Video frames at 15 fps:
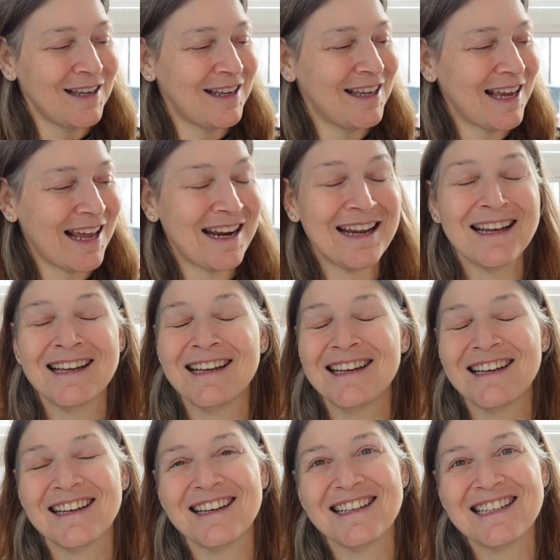getting
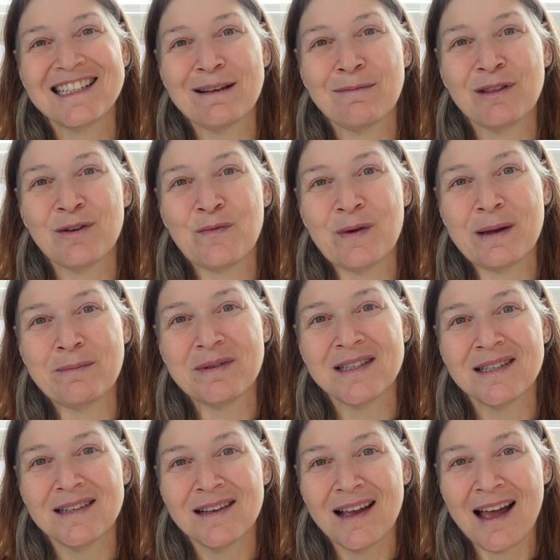some of the
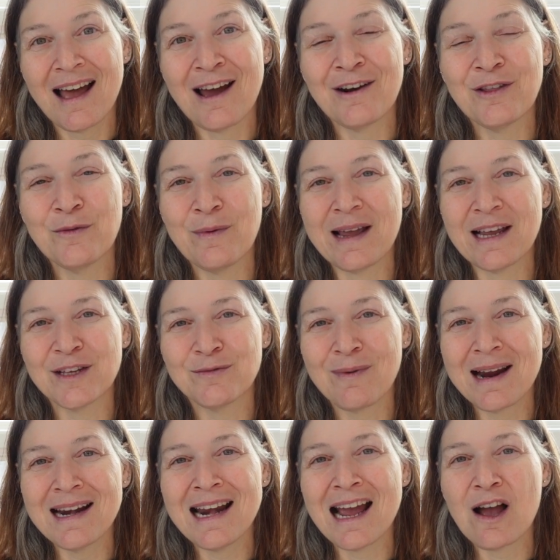whips out of the way. Because
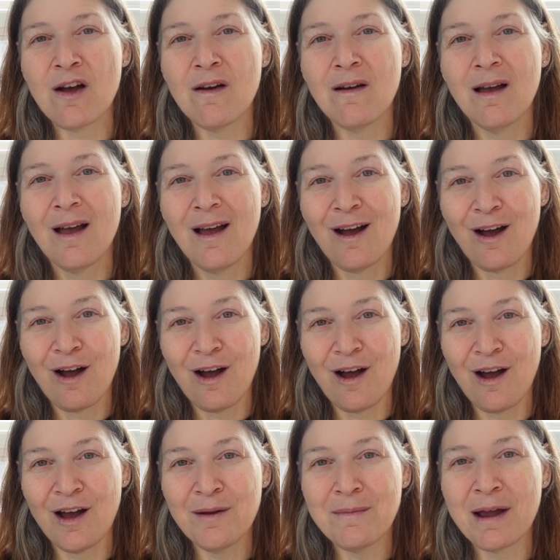right now
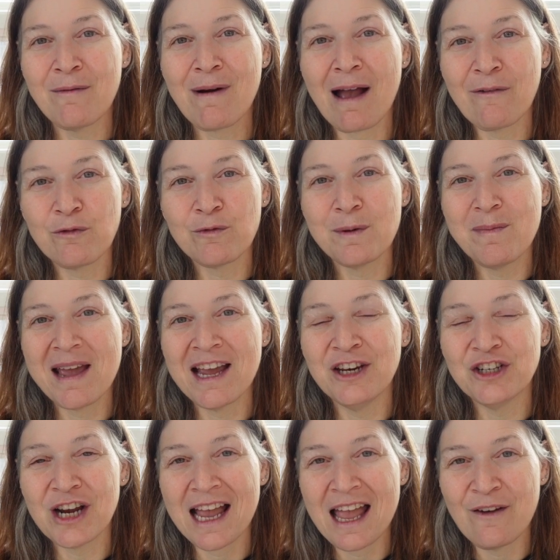on my Ravelry
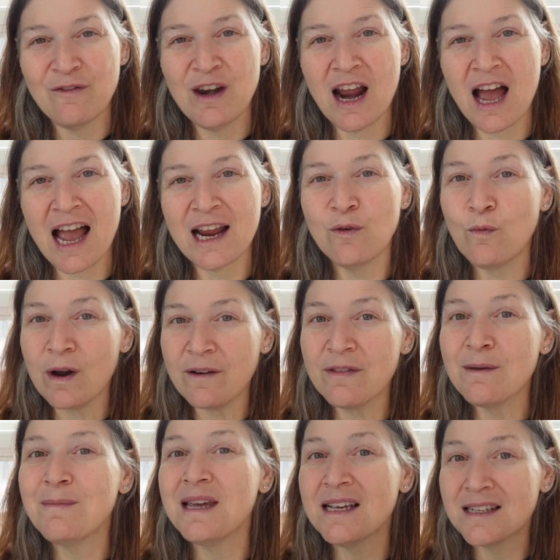page, I have 9. One of
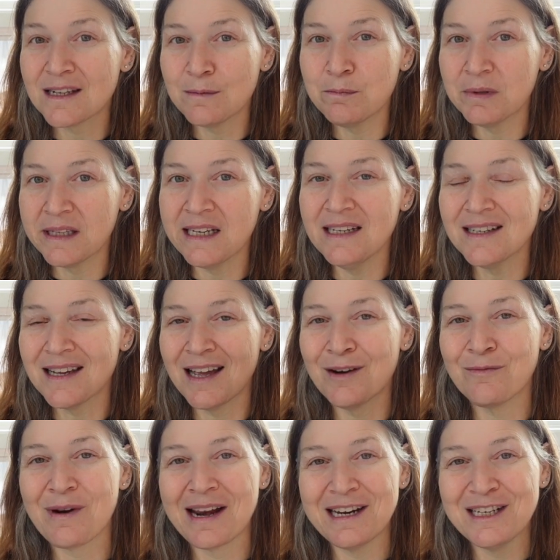them is complete
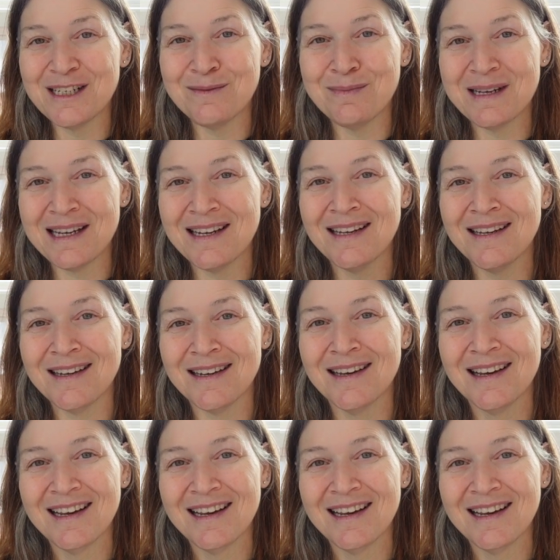and ready to be